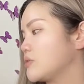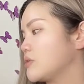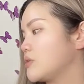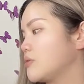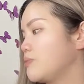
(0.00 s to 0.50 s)

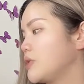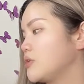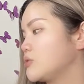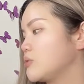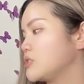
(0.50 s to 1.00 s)
the Pillow
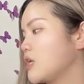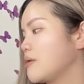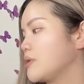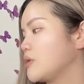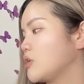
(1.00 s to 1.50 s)
Talk
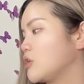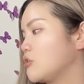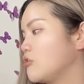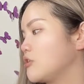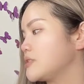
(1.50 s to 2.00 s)
Diamond
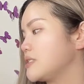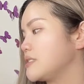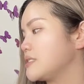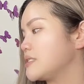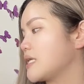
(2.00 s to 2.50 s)
Glossy
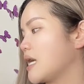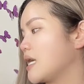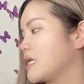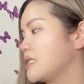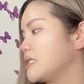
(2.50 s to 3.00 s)
Star
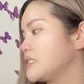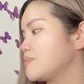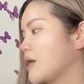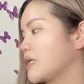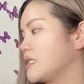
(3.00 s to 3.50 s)
Lit
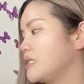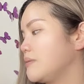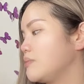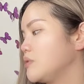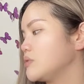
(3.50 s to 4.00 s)
Sparkling Lip
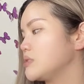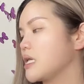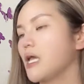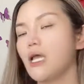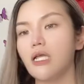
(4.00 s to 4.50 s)
Looks,
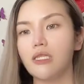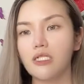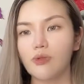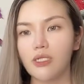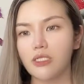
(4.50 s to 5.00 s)
this
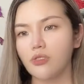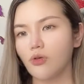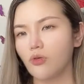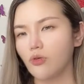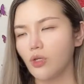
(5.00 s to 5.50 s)
one is
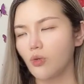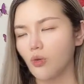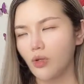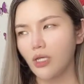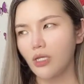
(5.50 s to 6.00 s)
not all
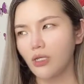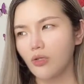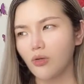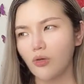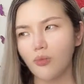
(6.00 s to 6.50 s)
in
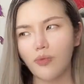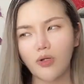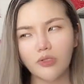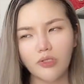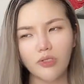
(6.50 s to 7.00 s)
all
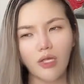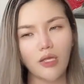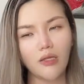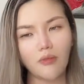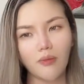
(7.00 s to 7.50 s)
boxes
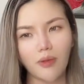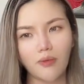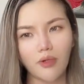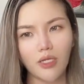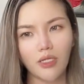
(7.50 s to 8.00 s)
in my memory,